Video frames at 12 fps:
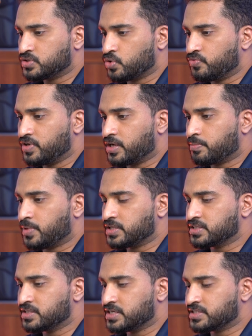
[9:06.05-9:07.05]
So we are
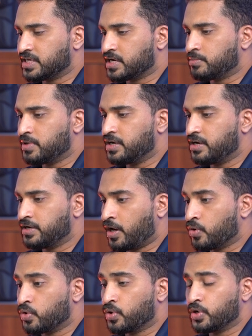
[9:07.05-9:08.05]
passing the shareable
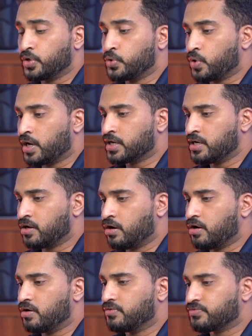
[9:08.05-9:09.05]
download URL
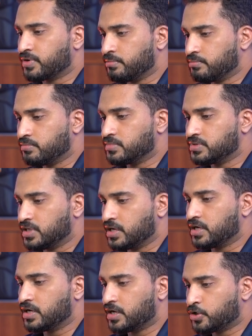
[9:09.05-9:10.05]
from
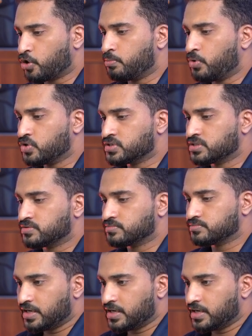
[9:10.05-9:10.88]
the Dropbox.